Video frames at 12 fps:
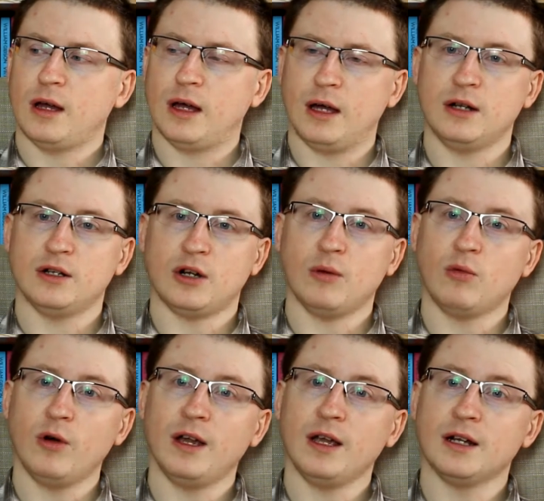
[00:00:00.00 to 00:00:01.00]
and I'm
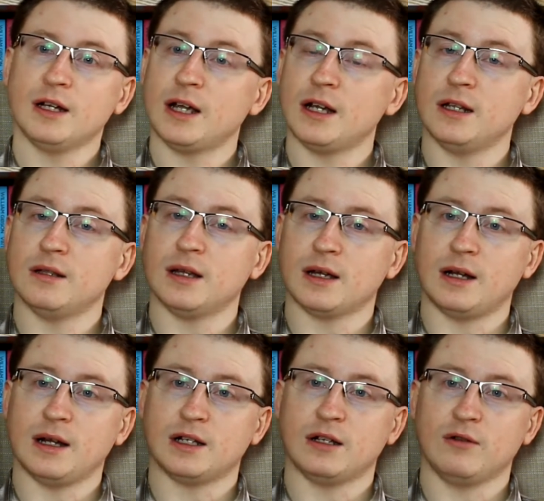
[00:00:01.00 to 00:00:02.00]
quite eager to get to the second,
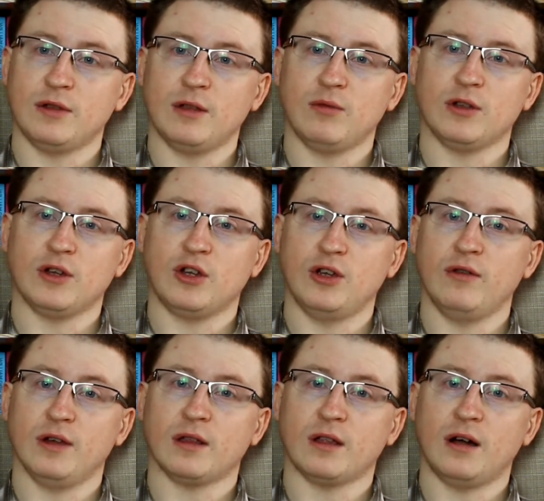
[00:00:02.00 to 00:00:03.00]
actually, because this was a
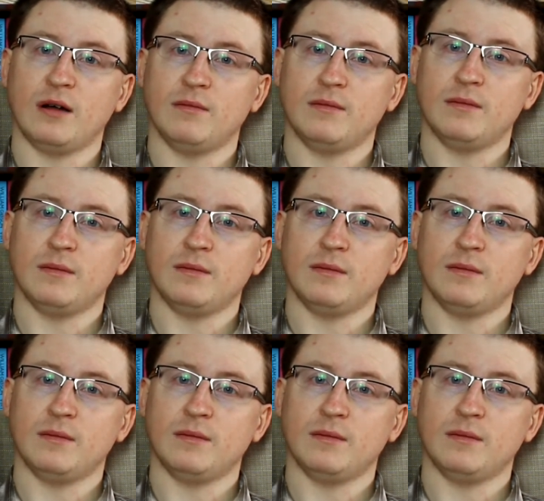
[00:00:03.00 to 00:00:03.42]
curious start.